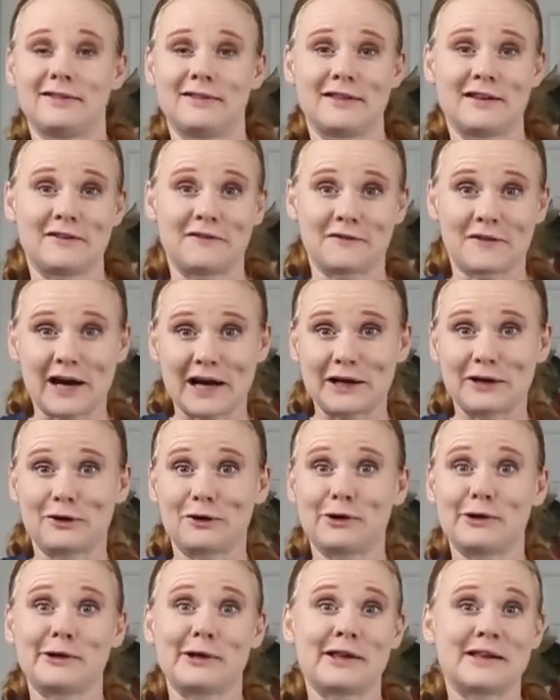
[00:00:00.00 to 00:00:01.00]
the
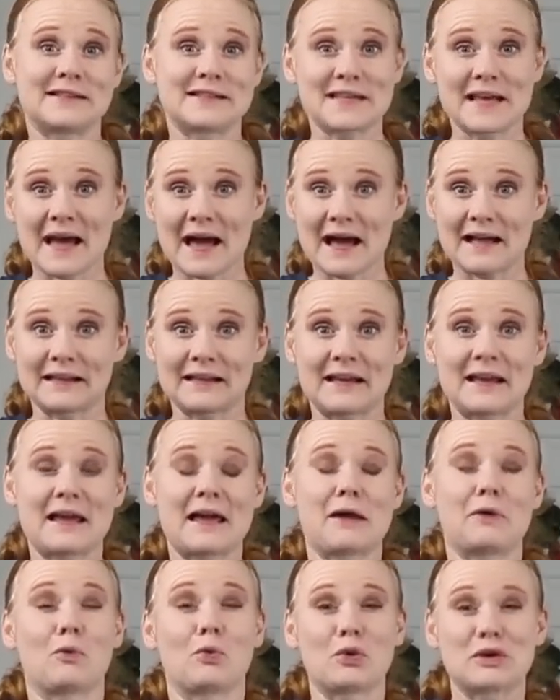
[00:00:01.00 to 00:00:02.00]
final tally and